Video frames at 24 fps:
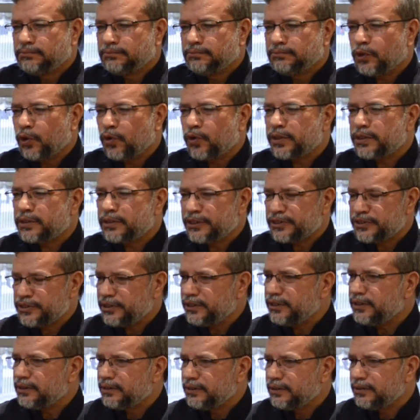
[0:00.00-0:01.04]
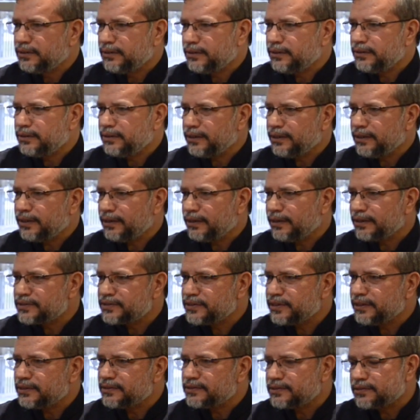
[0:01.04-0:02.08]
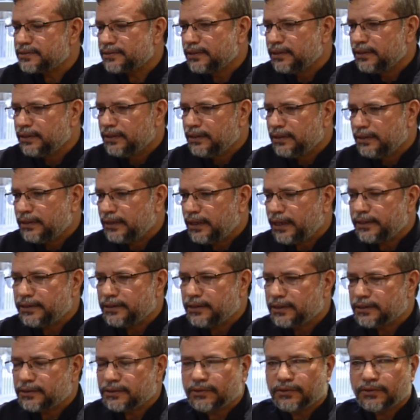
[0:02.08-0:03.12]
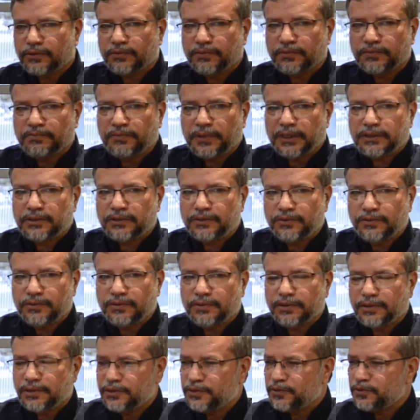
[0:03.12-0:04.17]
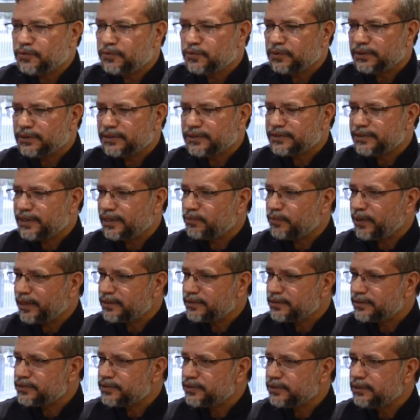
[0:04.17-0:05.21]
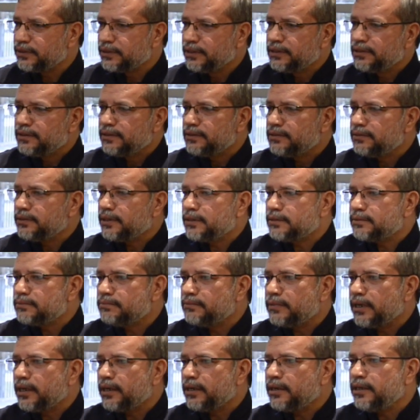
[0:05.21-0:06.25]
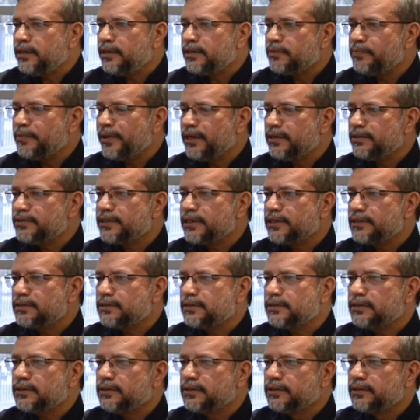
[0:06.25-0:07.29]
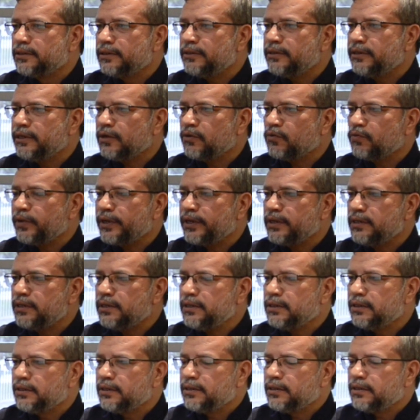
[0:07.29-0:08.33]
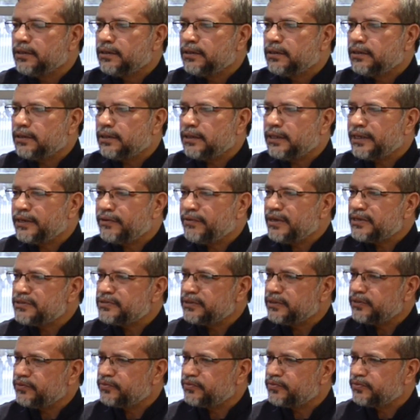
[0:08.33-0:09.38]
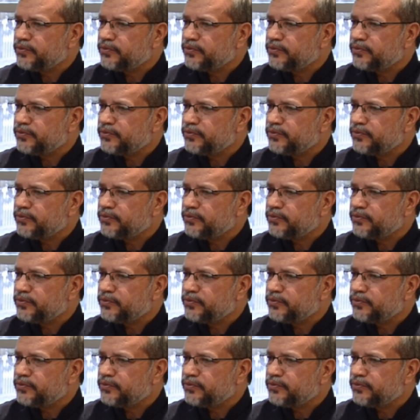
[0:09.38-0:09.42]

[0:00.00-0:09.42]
more touchy in a sense. I don't know, but you understand by touchy that it means that they are very aggressive